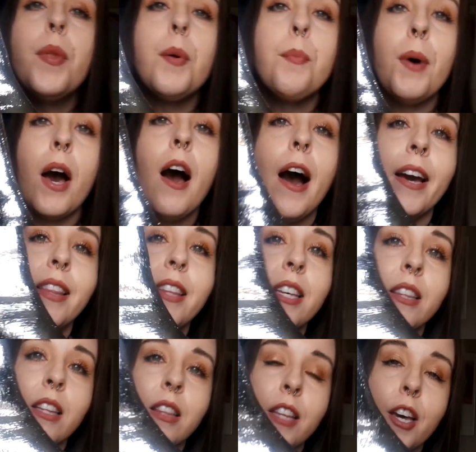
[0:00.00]
but I
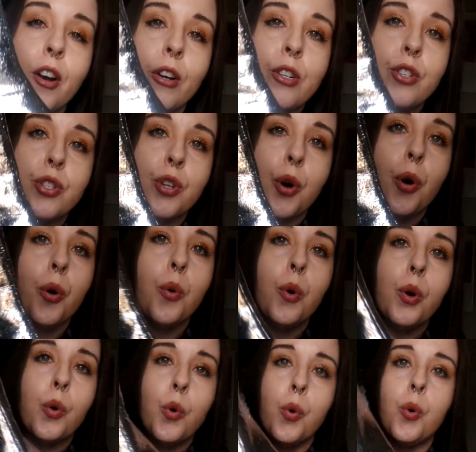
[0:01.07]
think that they are
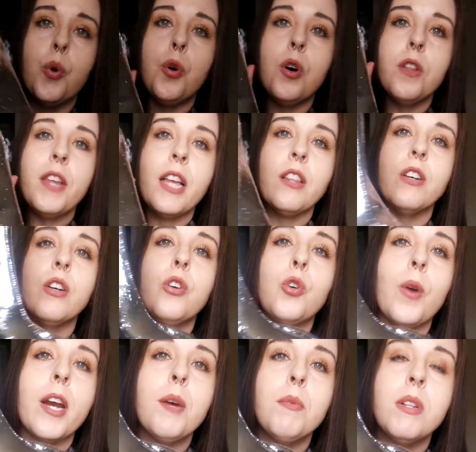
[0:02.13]
so cool. They look
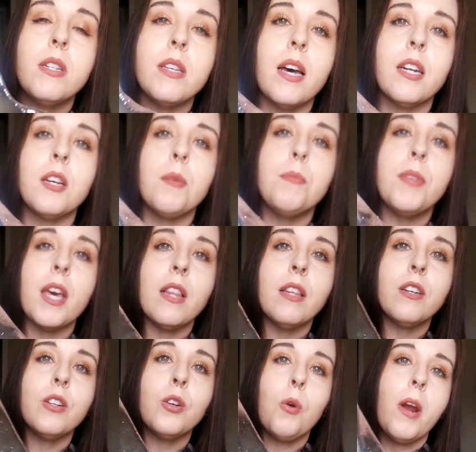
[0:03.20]
great with denim. They
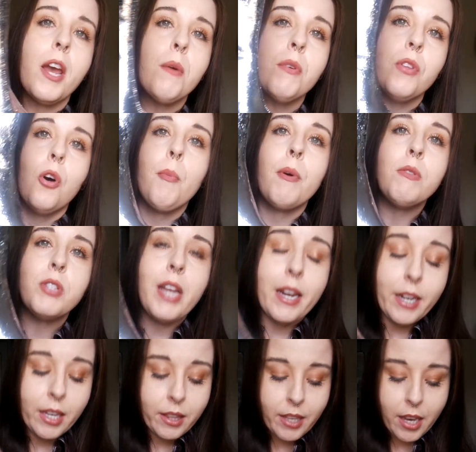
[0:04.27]
look great with almost
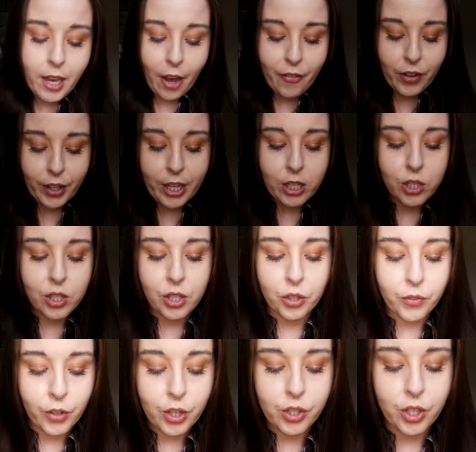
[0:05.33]
anything. I feel like
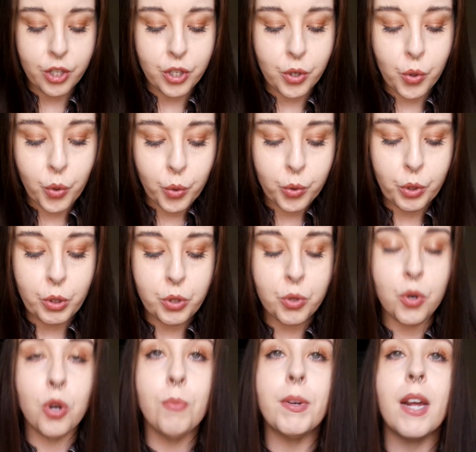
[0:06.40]
silver is such a cool
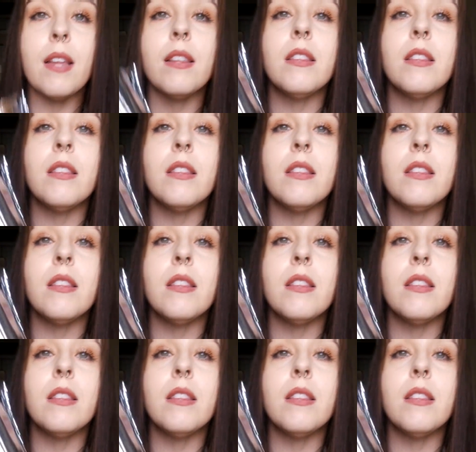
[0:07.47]
neutral, but I